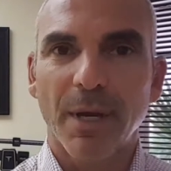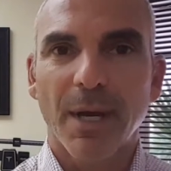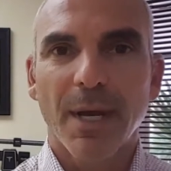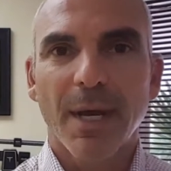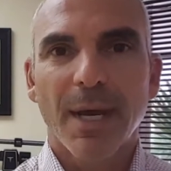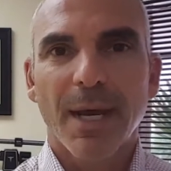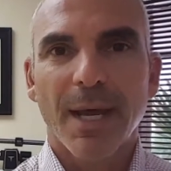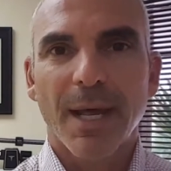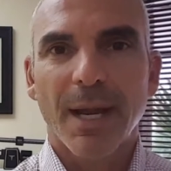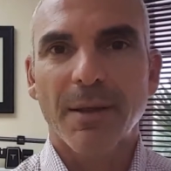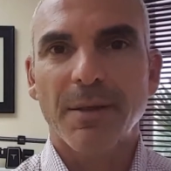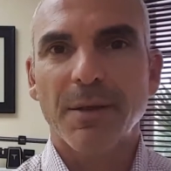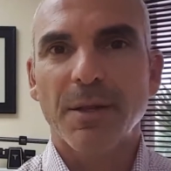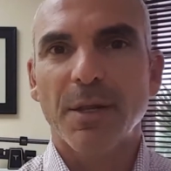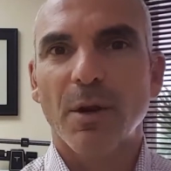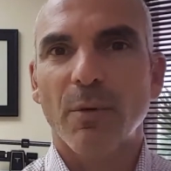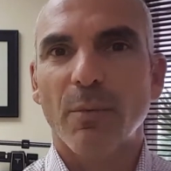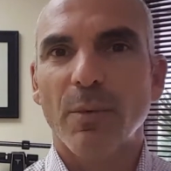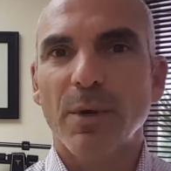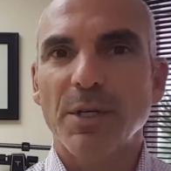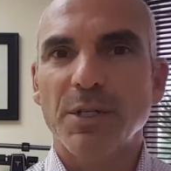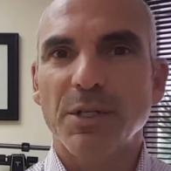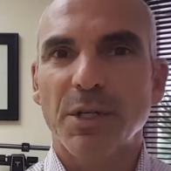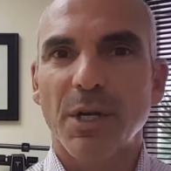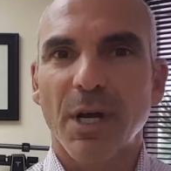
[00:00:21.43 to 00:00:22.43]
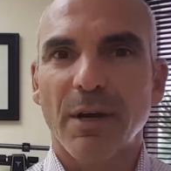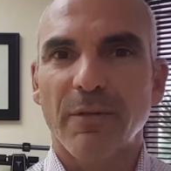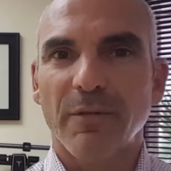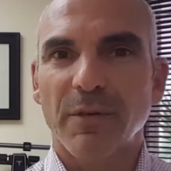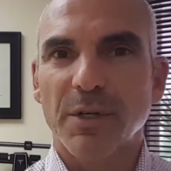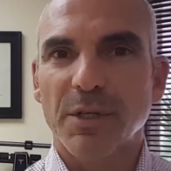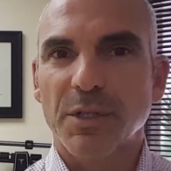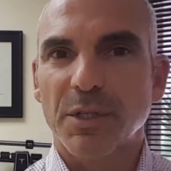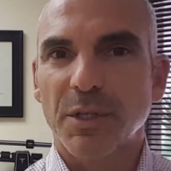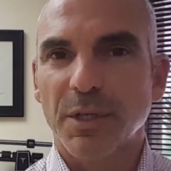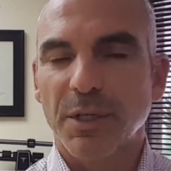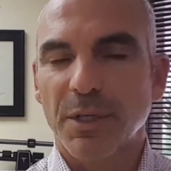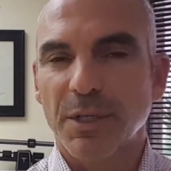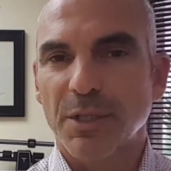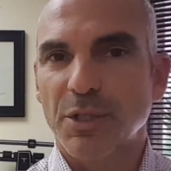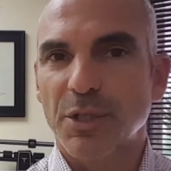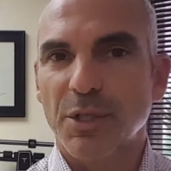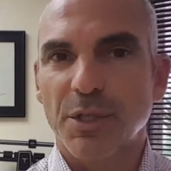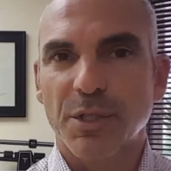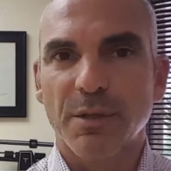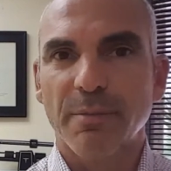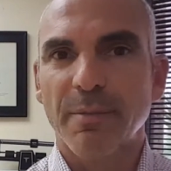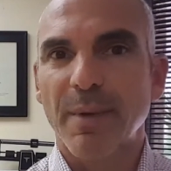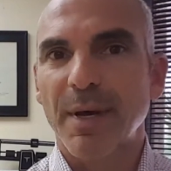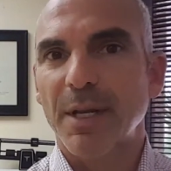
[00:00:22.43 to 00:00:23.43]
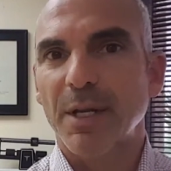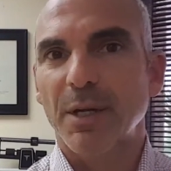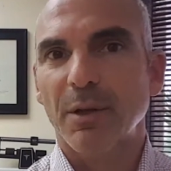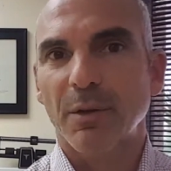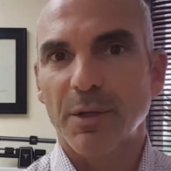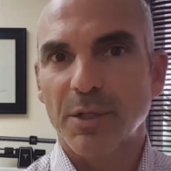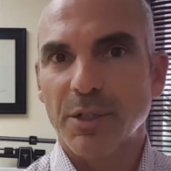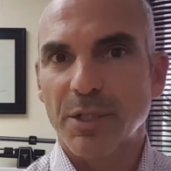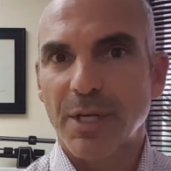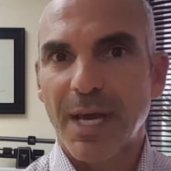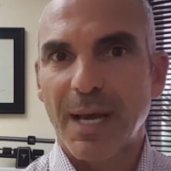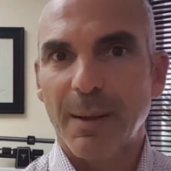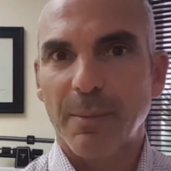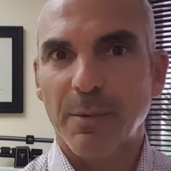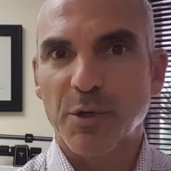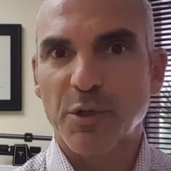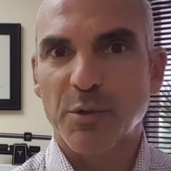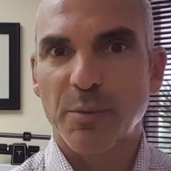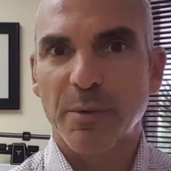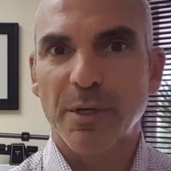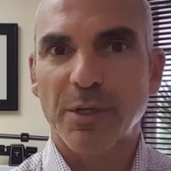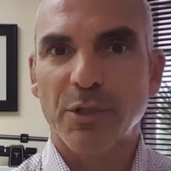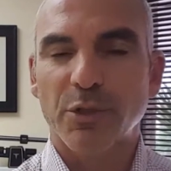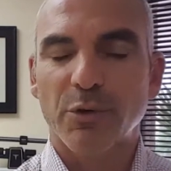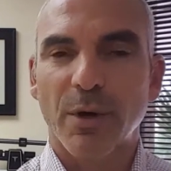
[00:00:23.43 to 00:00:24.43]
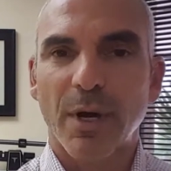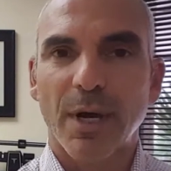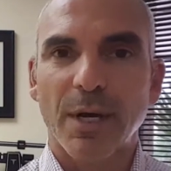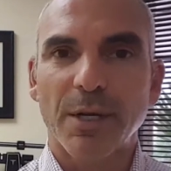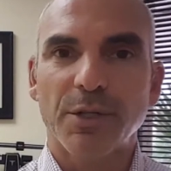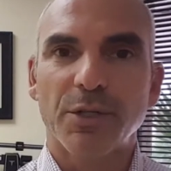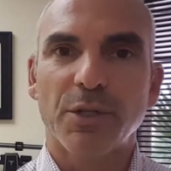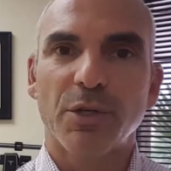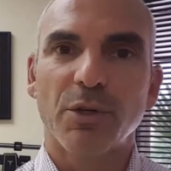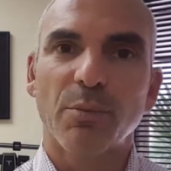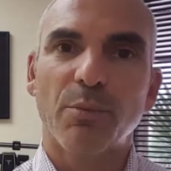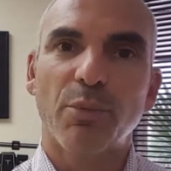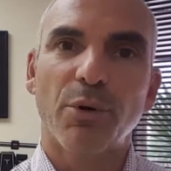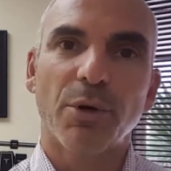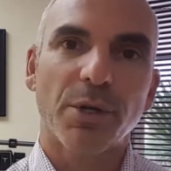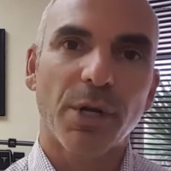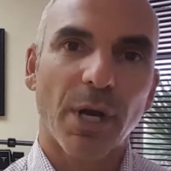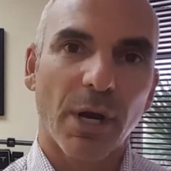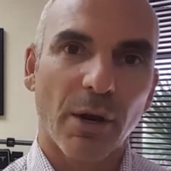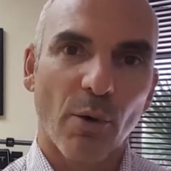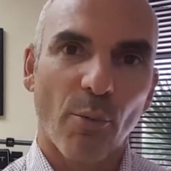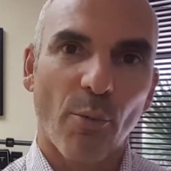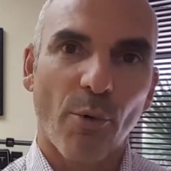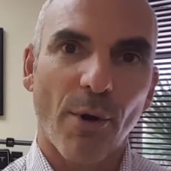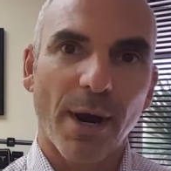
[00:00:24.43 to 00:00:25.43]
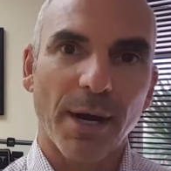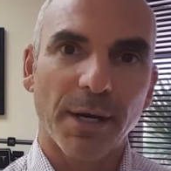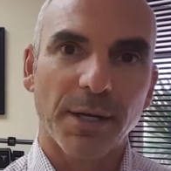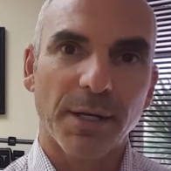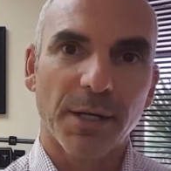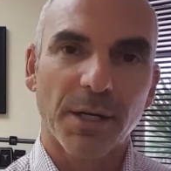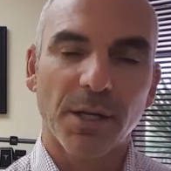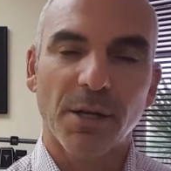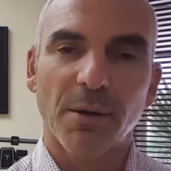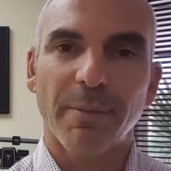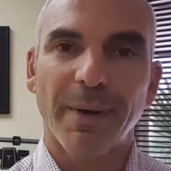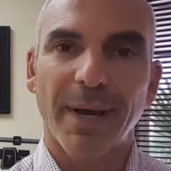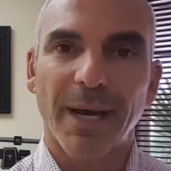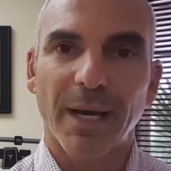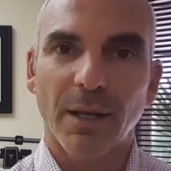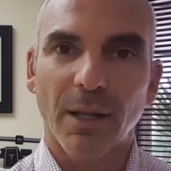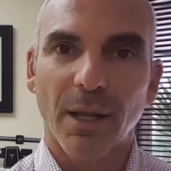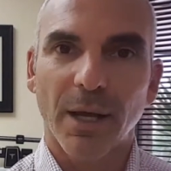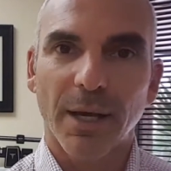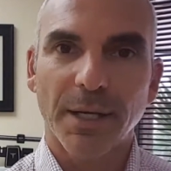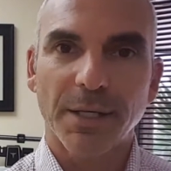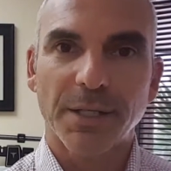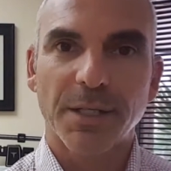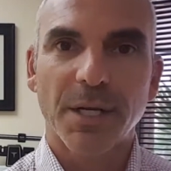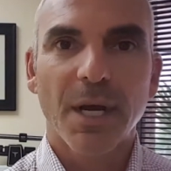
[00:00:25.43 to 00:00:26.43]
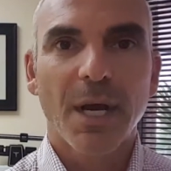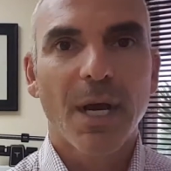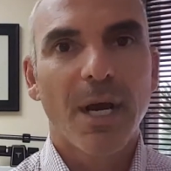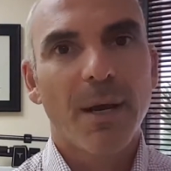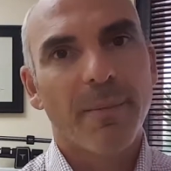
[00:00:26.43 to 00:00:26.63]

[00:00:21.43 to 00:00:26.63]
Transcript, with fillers: And I think that reason, obviously, is just the medical establishment trying to put chiropractic in a bad light.